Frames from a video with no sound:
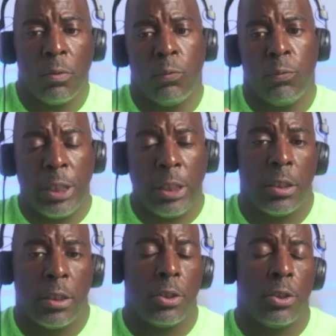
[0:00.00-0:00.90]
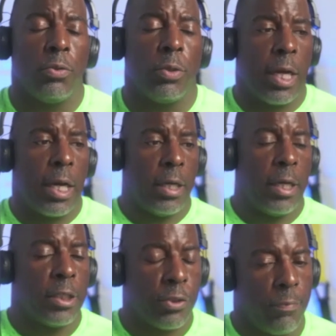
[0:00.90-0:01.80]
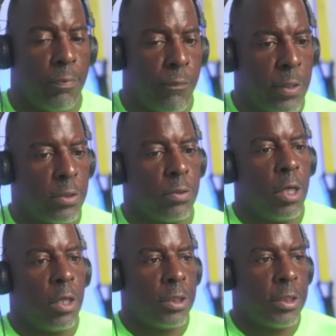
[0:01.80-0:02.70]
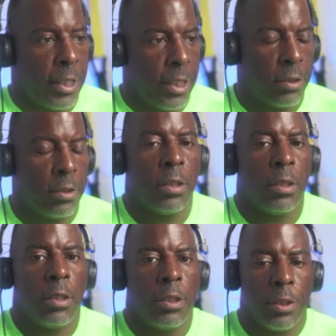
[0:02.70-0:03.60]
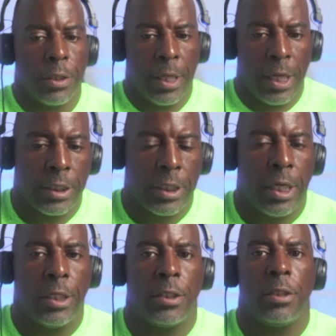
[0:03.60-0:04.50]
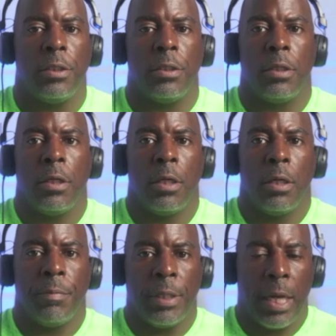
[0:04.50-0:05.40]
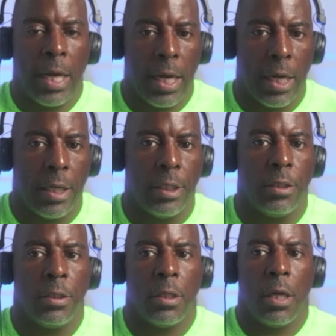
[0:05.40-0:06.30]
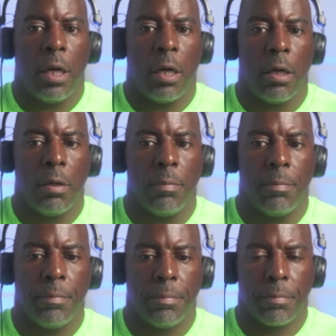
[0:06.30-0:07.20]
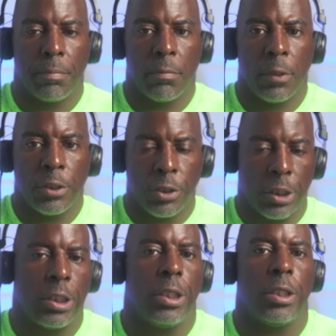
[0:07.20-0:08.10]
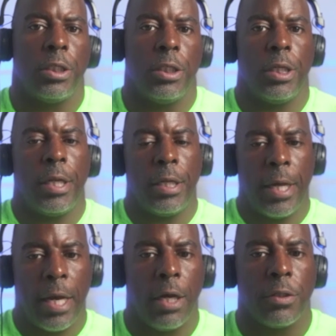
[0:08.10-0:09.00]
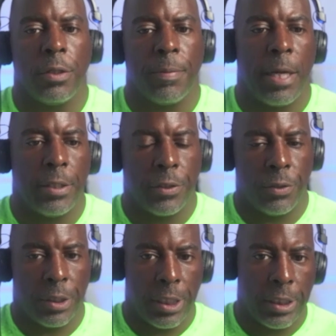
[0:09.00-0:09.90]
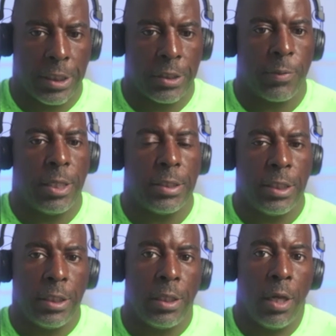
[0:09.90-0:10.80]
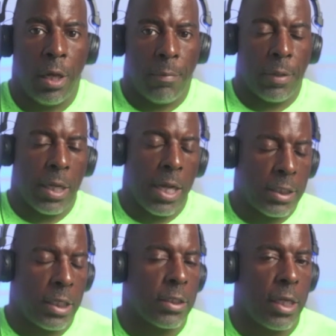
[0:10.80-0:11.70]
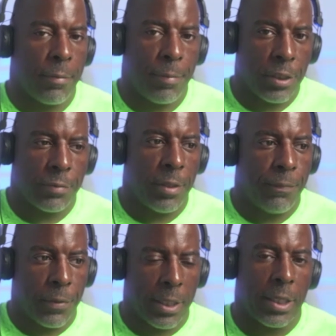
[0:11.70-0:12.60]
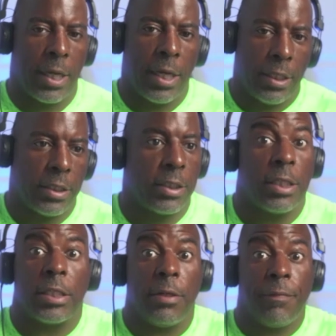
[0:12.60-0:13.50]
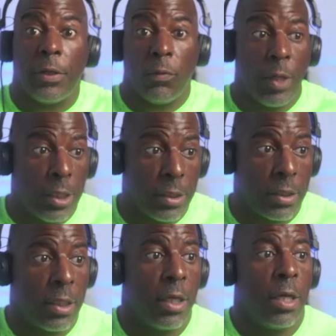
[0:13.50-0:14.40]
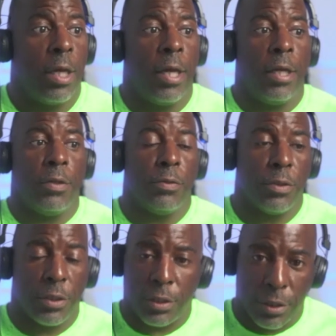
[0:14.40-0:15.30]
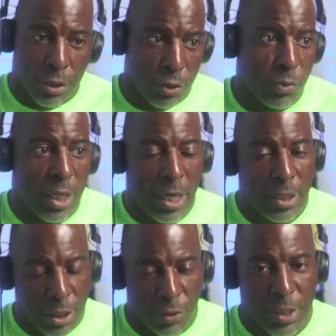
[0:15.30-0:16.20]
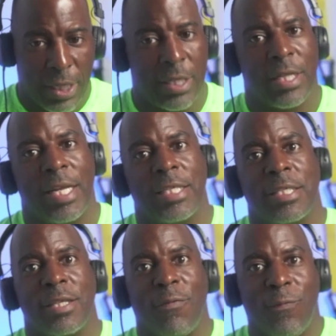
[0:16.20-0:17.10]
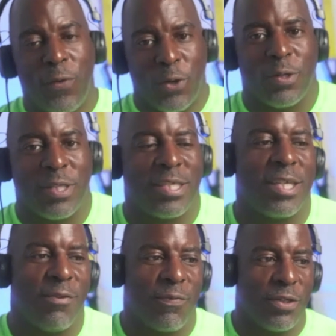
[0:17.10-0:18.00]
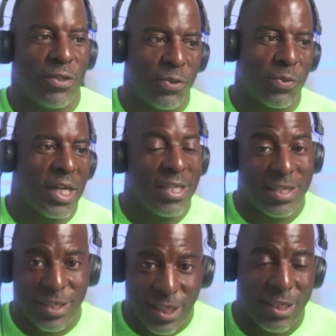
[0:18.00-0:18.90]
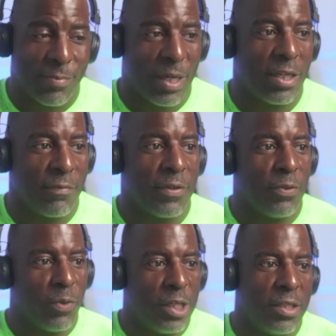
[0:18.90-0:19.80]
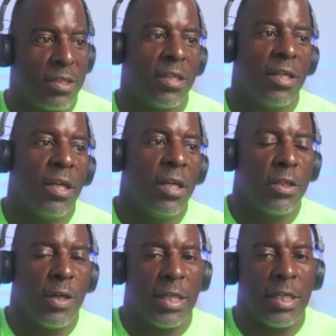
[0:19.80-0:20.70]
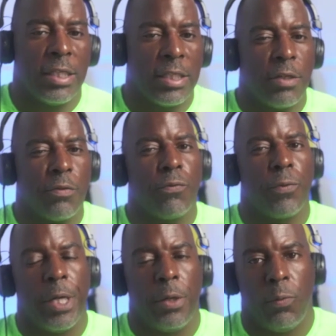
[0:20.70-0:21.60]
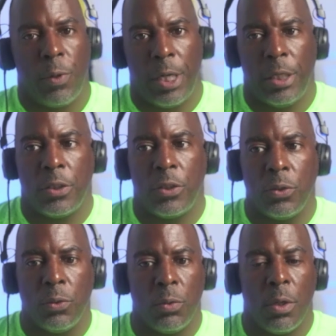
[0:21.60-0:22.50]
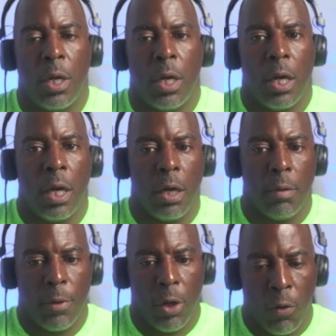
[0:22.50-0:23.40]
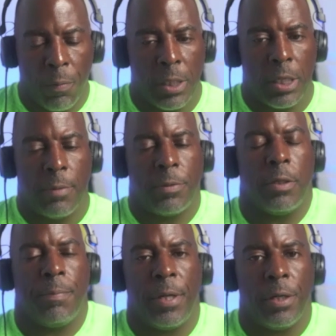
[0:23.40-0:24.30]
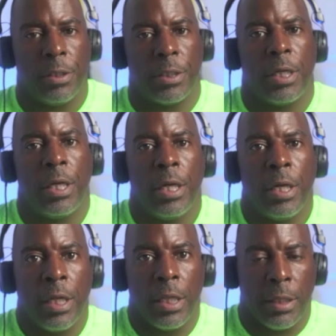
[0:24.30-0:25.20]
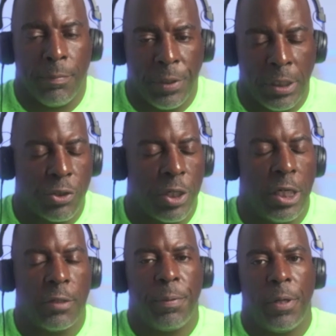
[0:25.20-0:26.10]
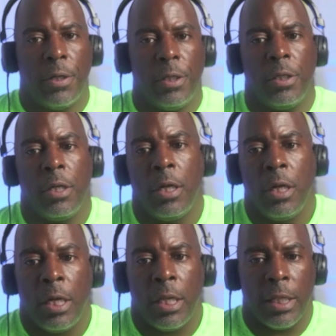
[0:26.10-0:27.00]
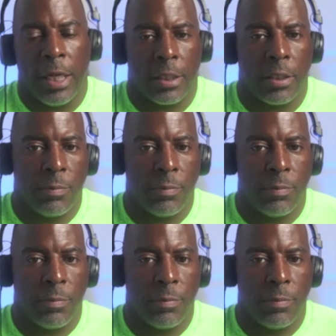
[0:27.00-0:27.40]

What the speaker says: we you and I as trained professionals understand, the education behind strength conditioning and how to apply certain things, X, Y, Z. But a lot of times, a lot of parents may feel like, hey, it's just lifting weights. And you and I know that that's the furthest thing from the truth, that it's just about lifting weights. So I think it's a great way to open it up to the parents, be transparent, let them